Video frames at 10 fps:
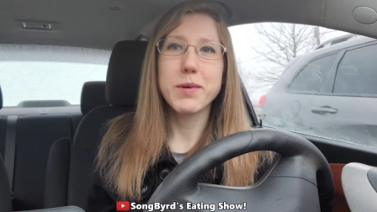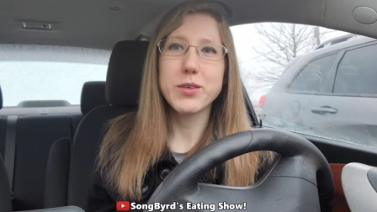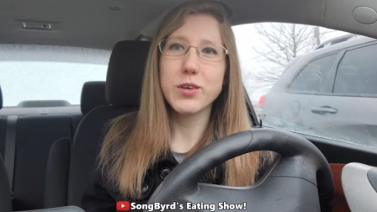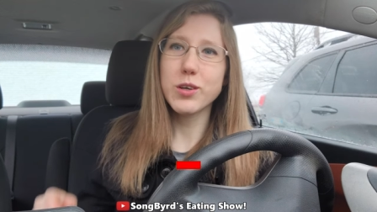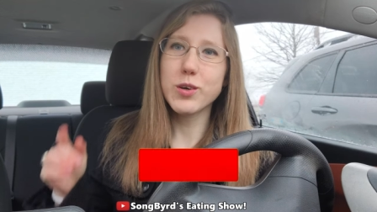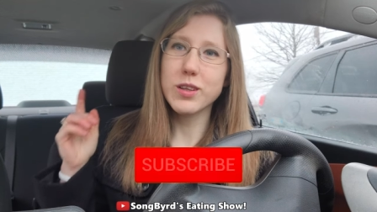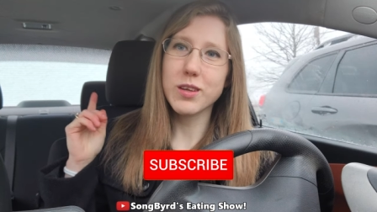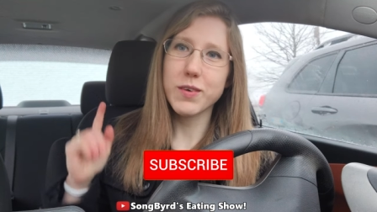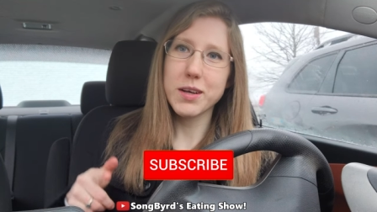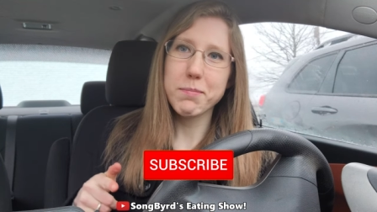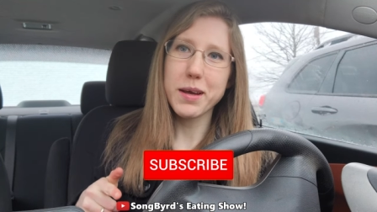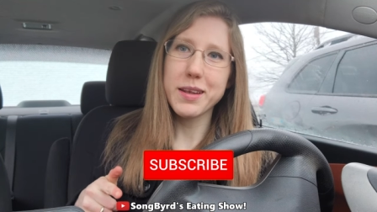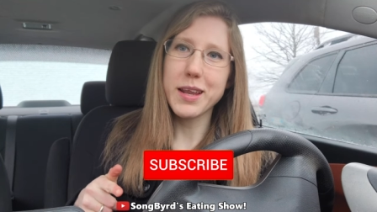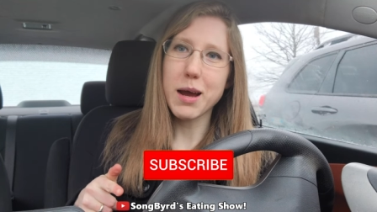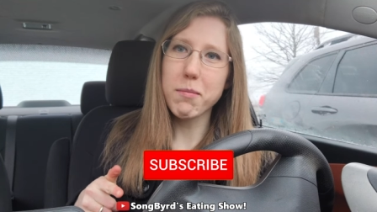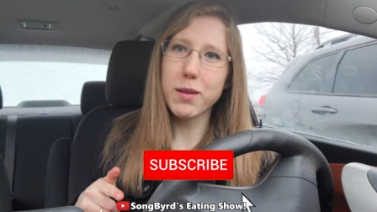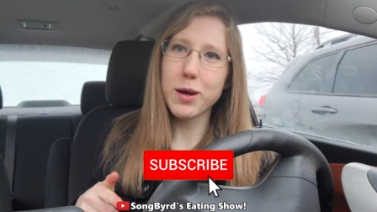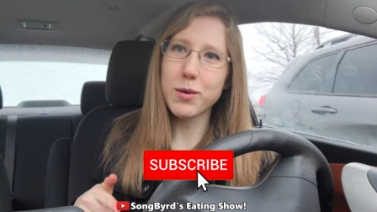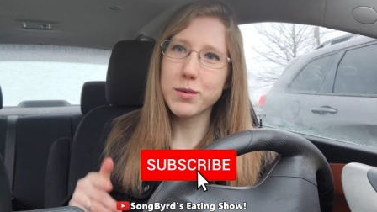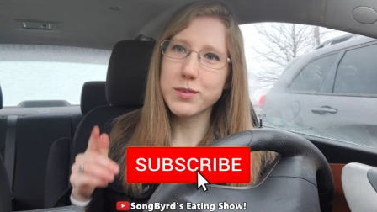Be sure to click the red button down
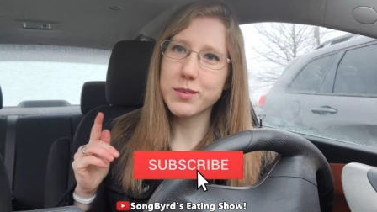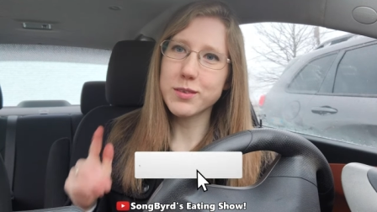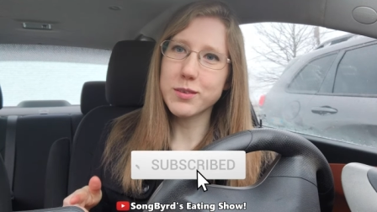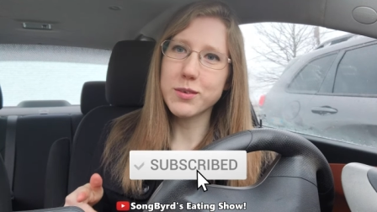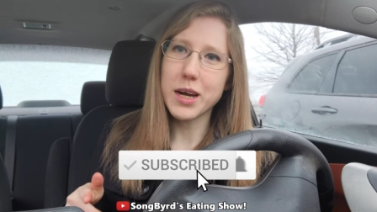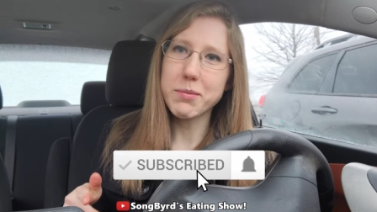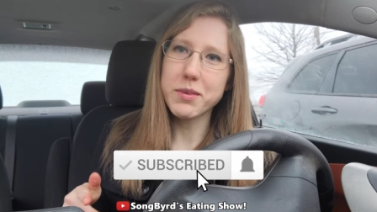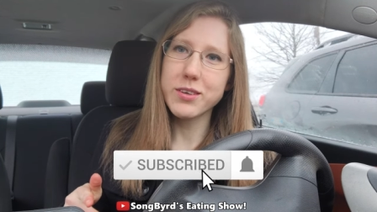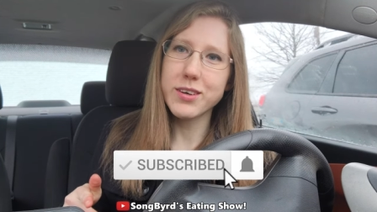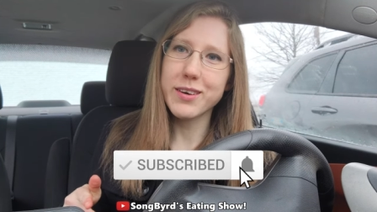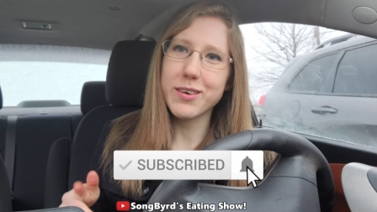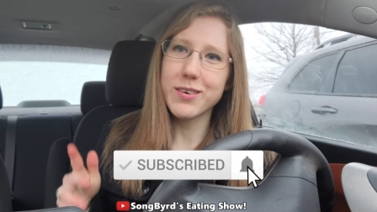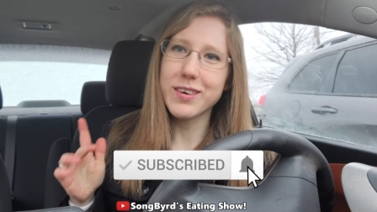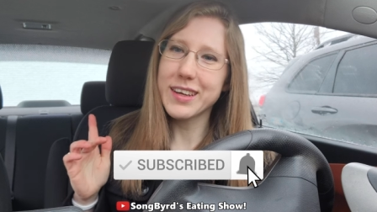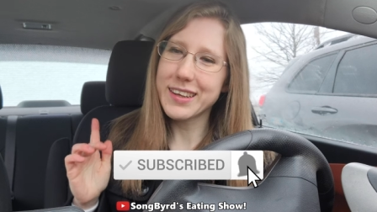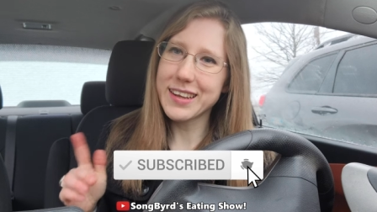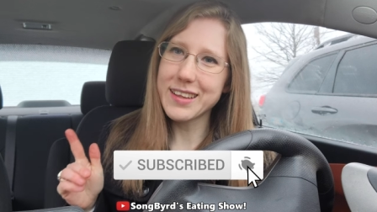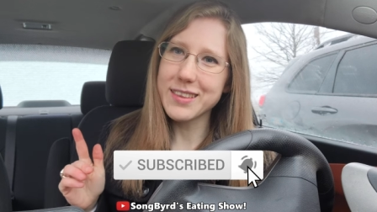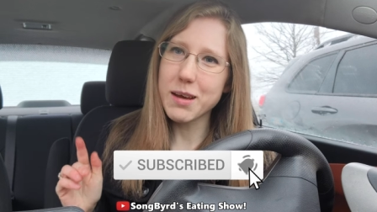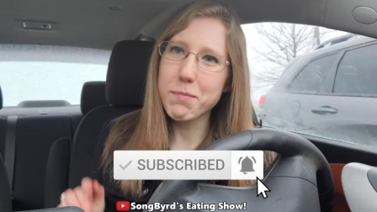below to subscribe to the channel and
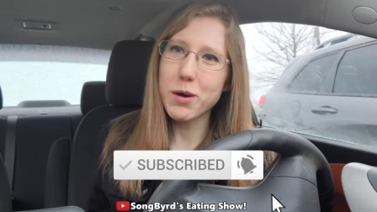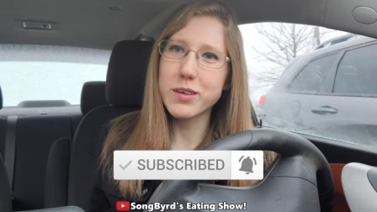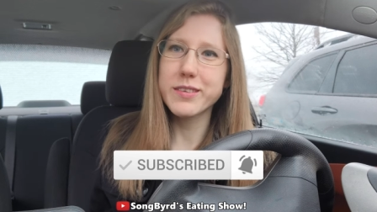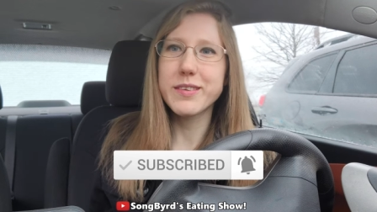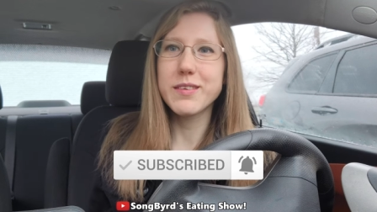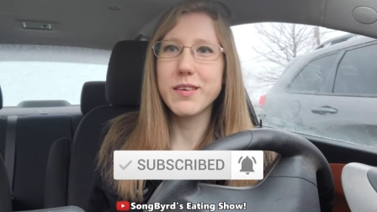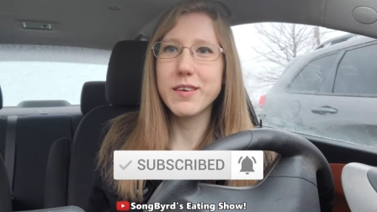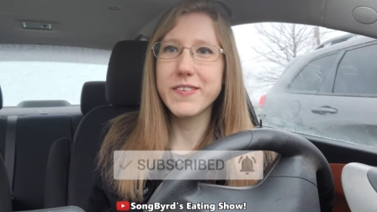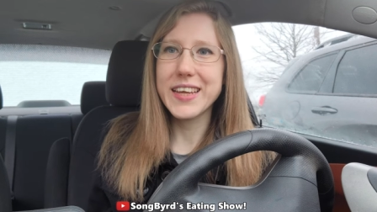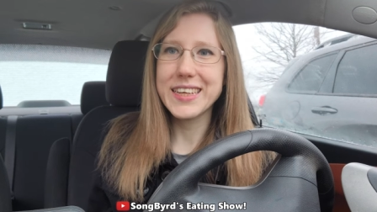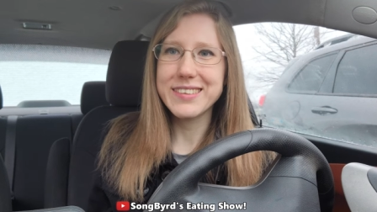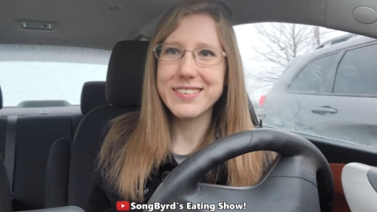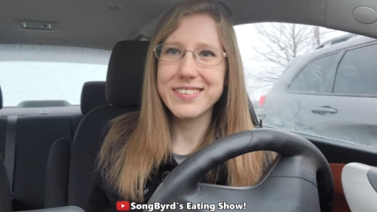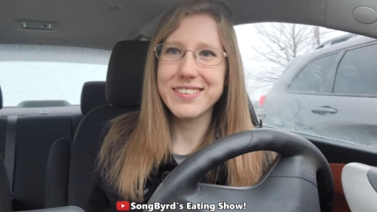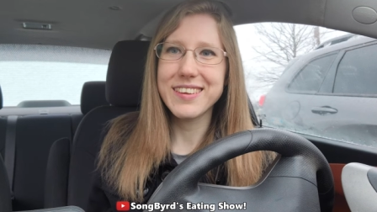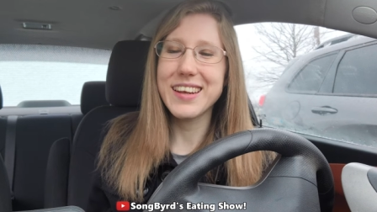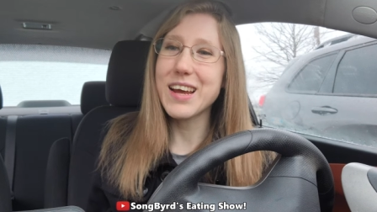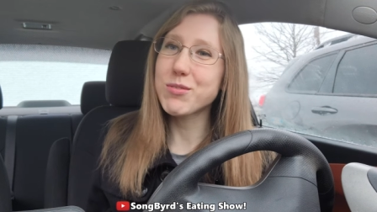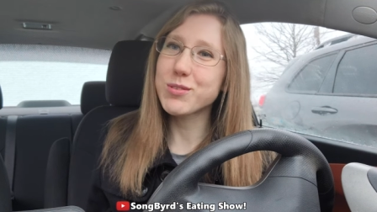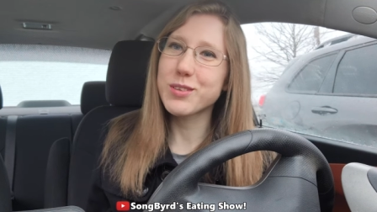hit that bell to receive notifications. And
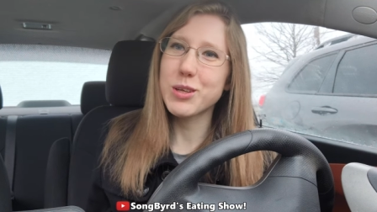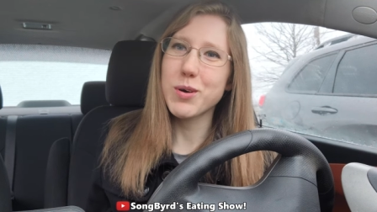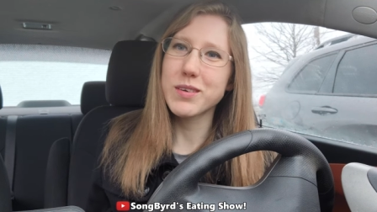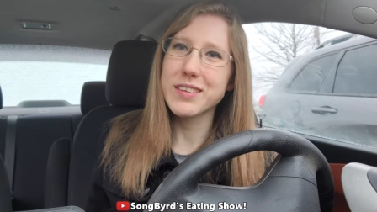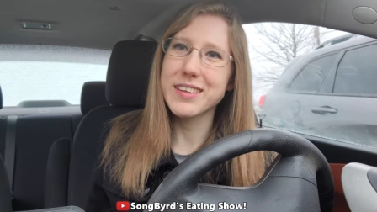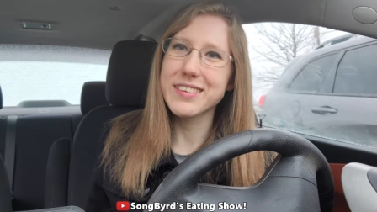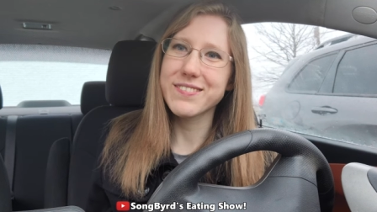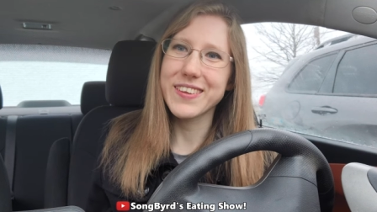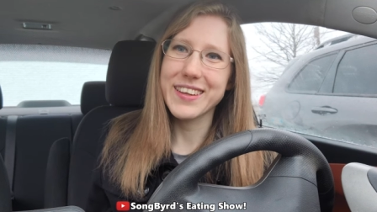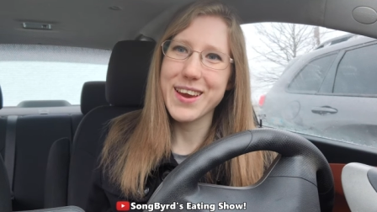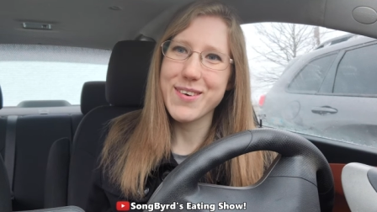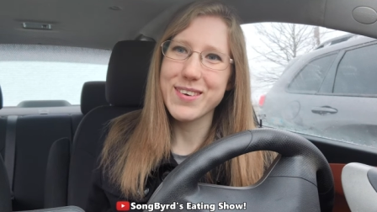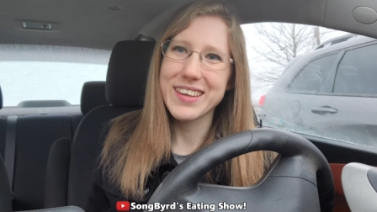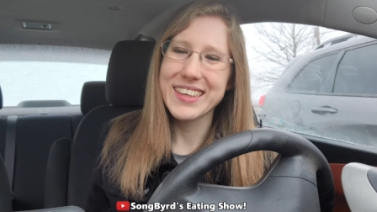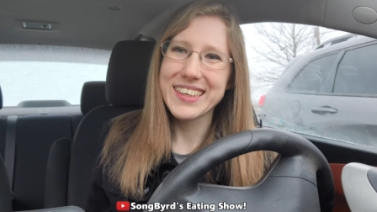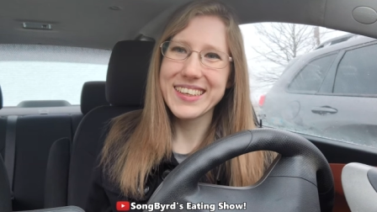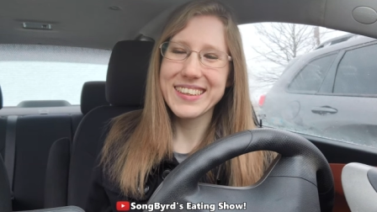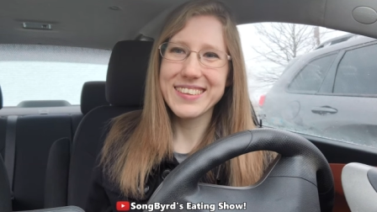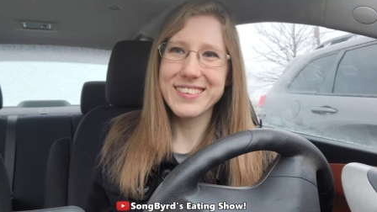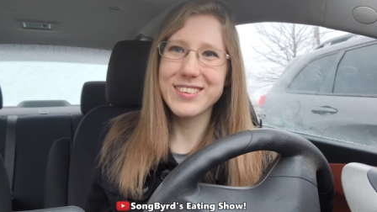I will see you all in the next video.
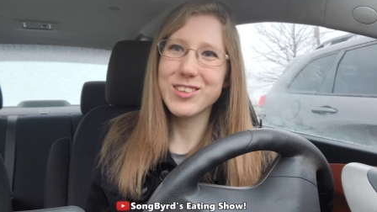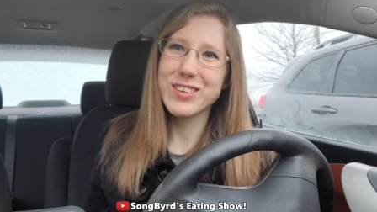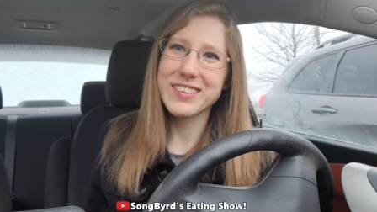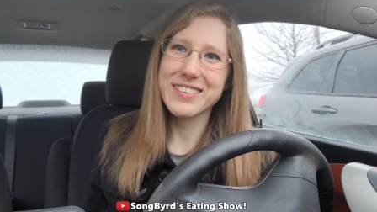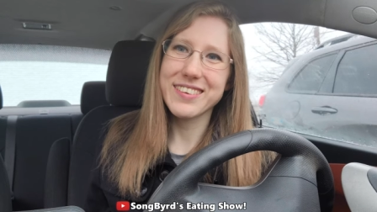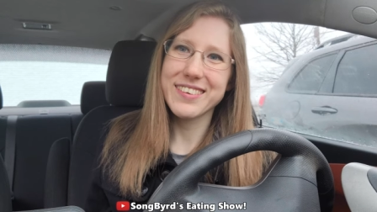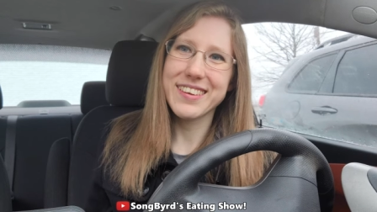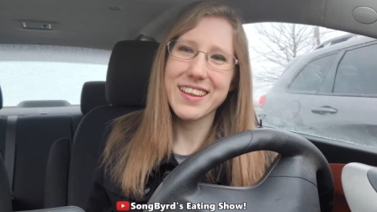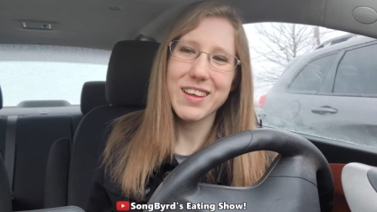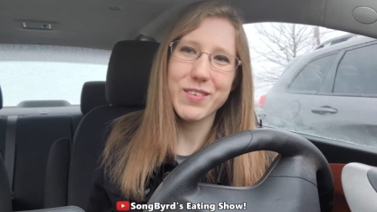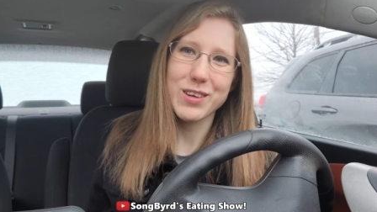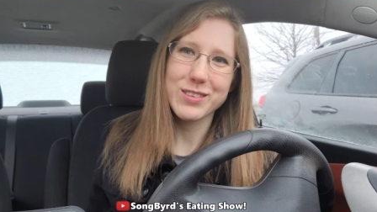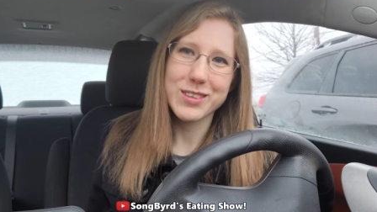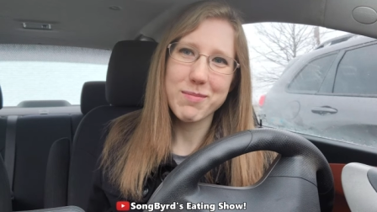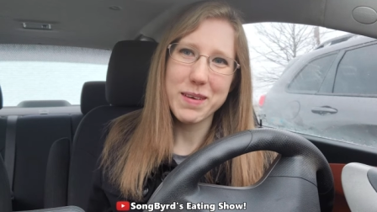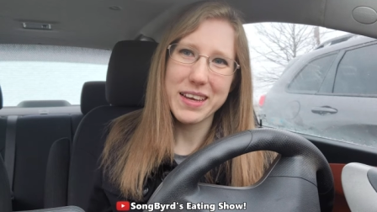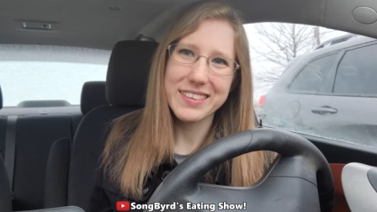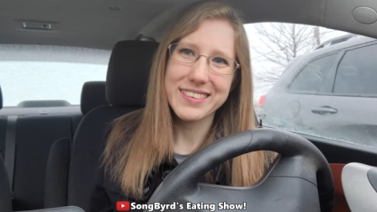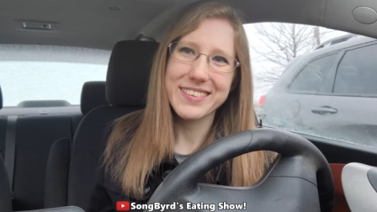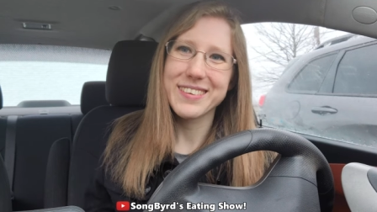This is Crystal, and I love y'all so
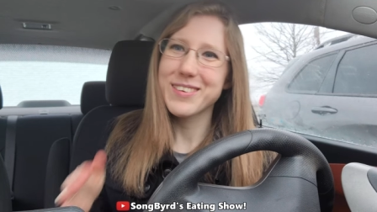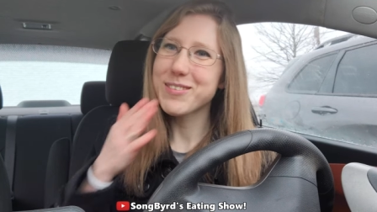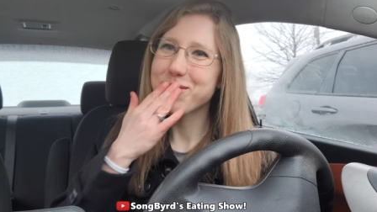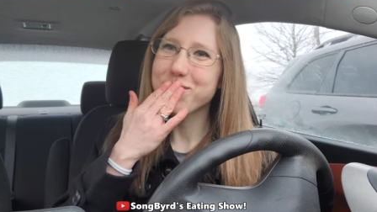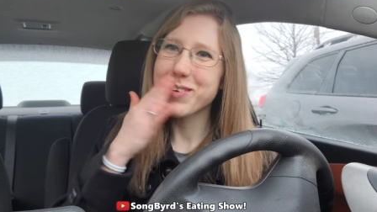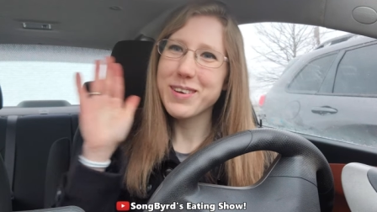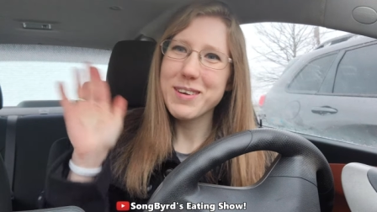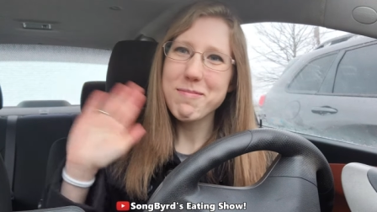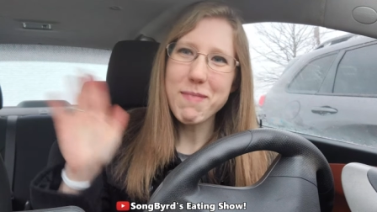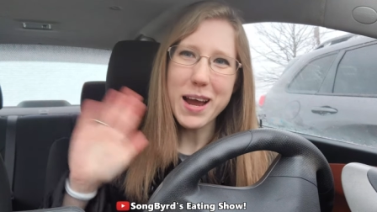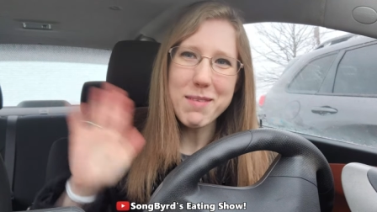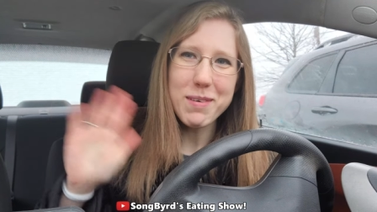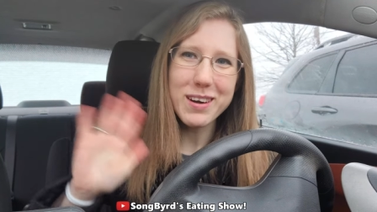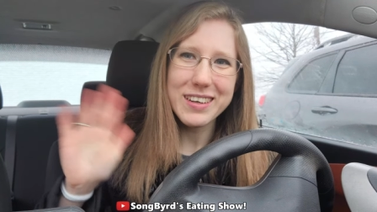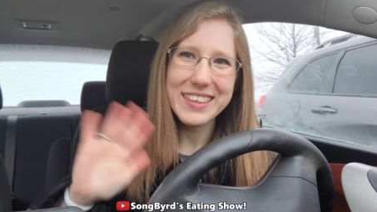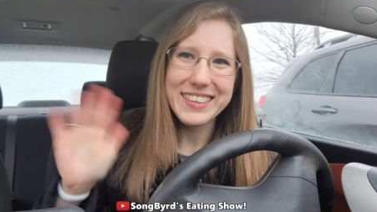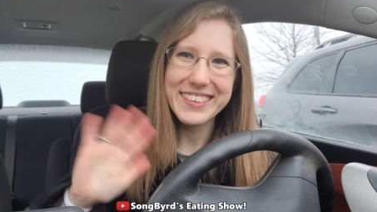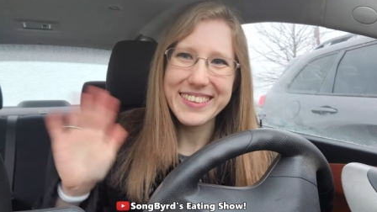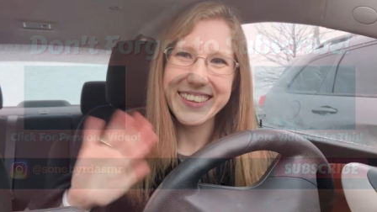much. Bye, birdies.